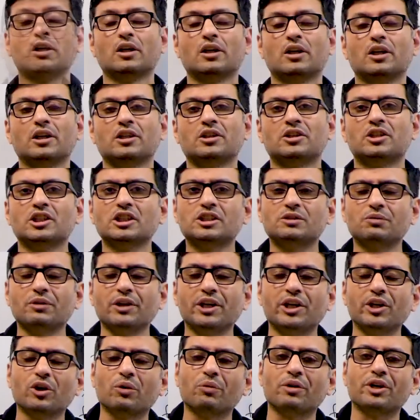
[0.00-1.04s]
In this
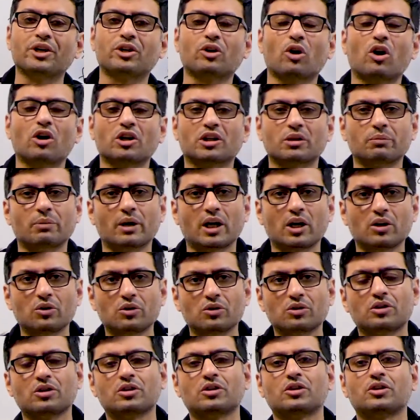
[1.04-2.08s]
video, we talked
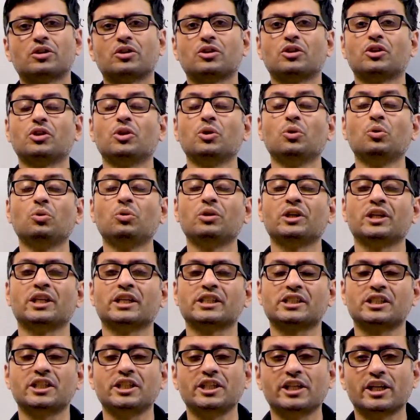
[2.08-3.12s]
about queue in
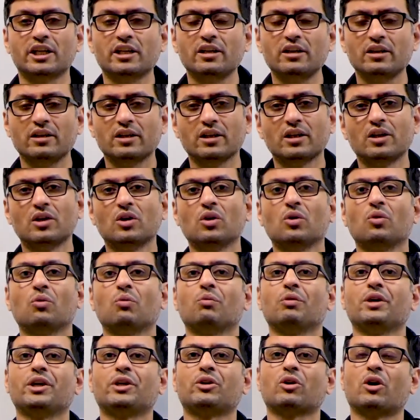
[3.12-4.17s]
STL.
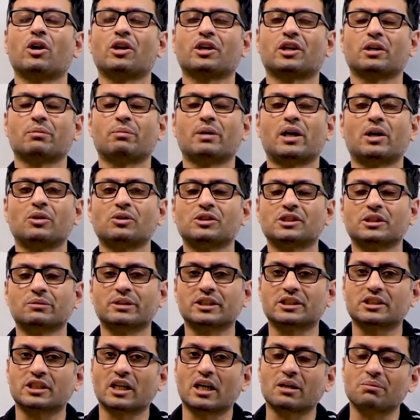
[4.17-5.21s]
We talked about some
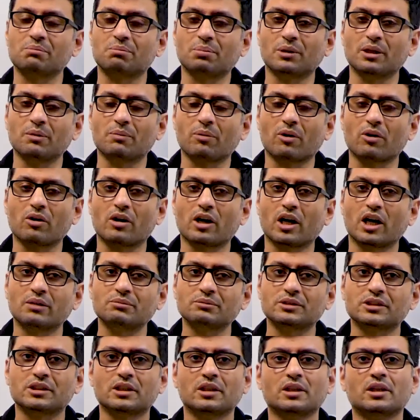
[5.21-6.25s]
example
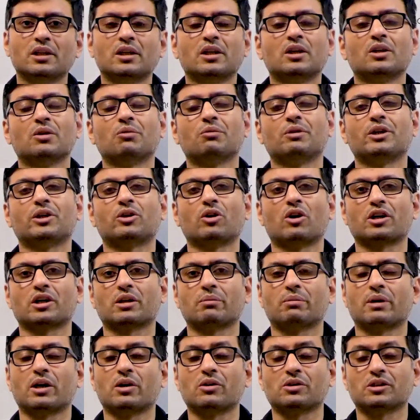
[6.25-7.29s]
programs. We talked
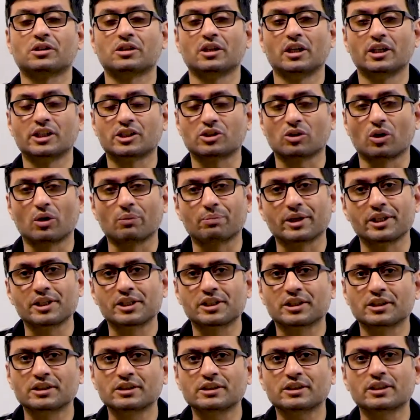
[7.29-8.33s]
about its
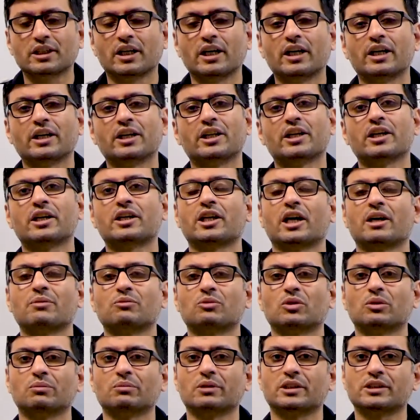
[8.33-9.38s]
operations and their time
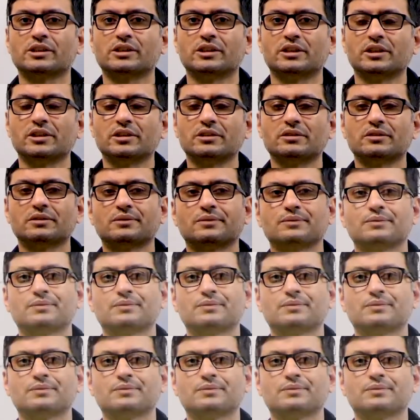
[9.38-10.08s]
complexities.